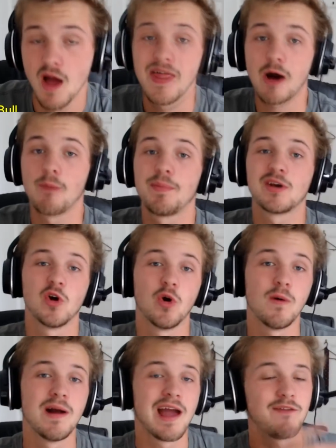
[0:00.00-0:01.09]
that would be
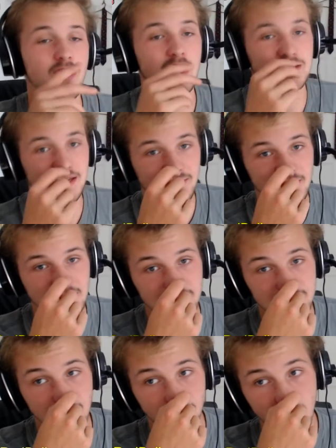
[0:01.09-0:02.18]
cool if you guys can leave
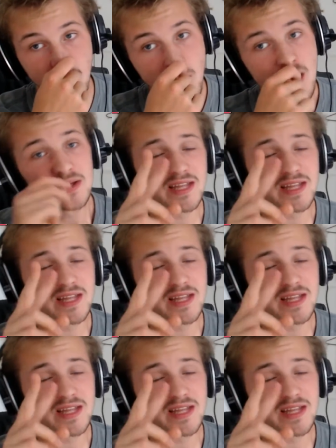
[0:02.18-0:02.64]
nicknames down below.